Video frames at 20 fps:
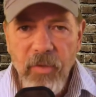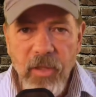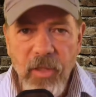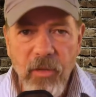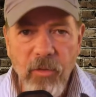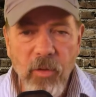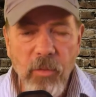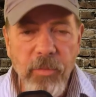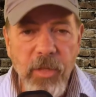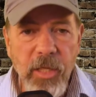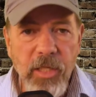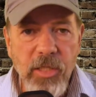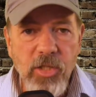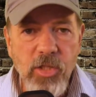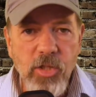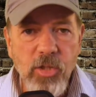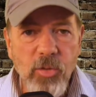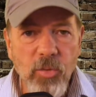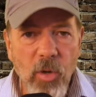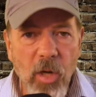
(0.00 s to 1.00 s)
it will be a
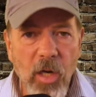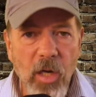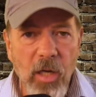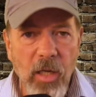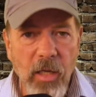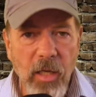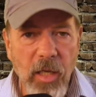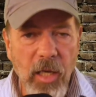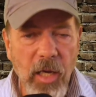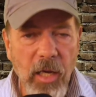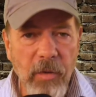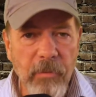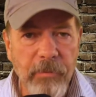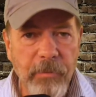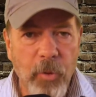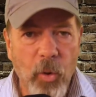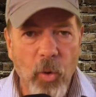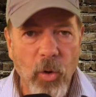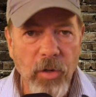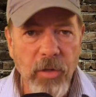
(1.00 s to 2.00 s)
strong and
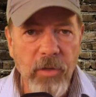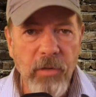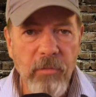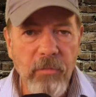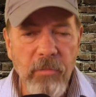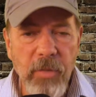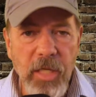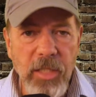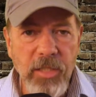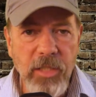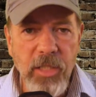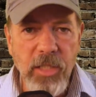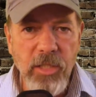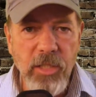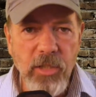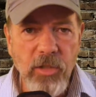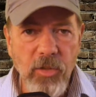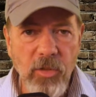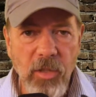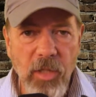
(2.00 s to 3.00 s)
important
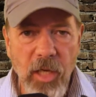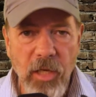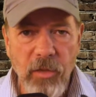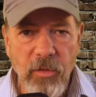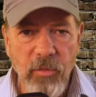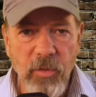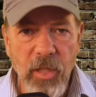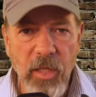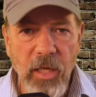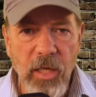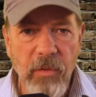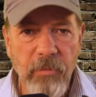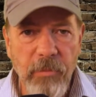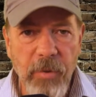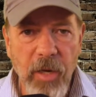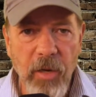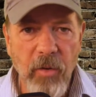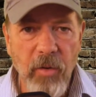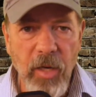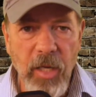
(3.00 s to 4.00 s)
message to Guthrie and
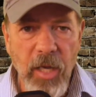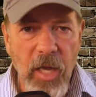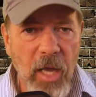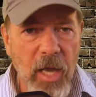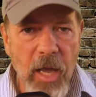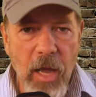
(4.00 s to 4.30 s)
Perry.